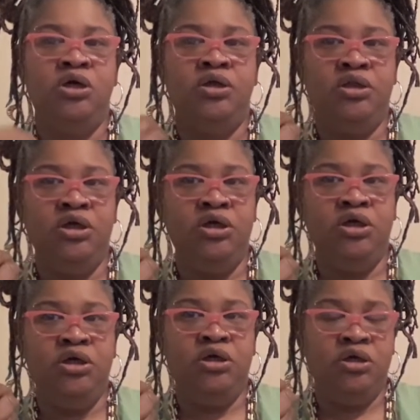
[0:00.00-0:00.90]

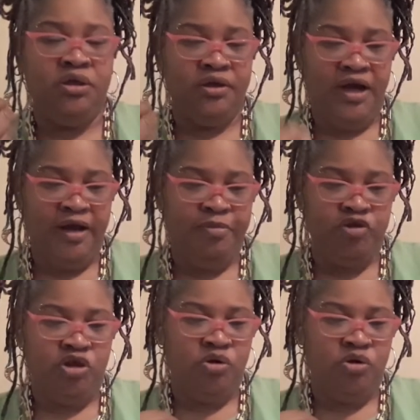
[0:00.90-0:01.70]
the name of the